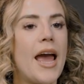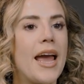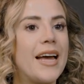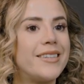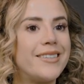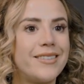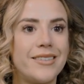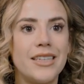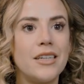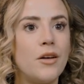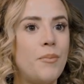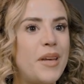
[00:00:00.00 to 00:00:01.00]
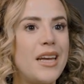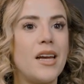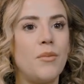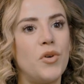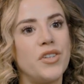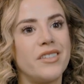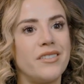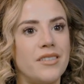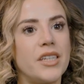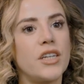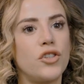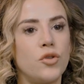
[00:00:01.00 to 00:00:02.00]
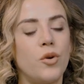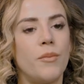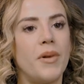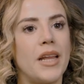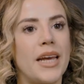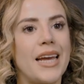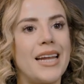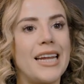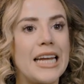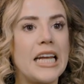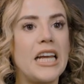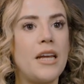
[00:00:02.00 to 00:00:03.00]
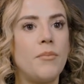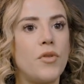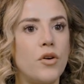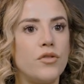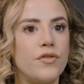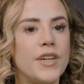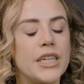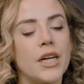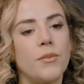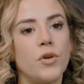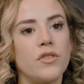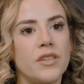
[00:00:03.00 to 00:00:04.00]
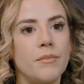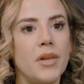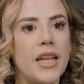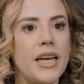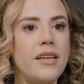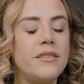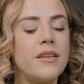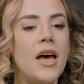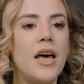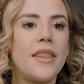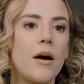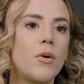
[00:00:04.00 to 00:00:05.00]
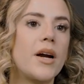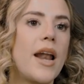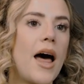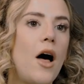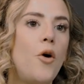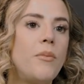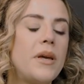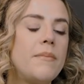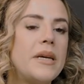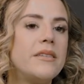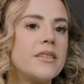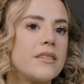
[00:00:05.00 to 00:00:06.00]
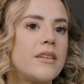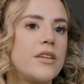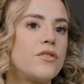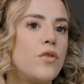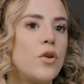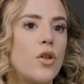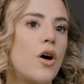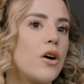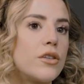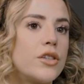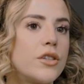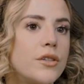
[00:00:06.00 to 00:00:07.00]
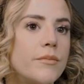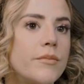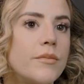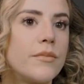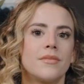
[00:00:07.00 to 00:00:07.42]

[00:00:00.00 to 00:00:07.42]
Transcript: and still being able to stick to a plan and keep those variables in place that were going to help me be successful long term.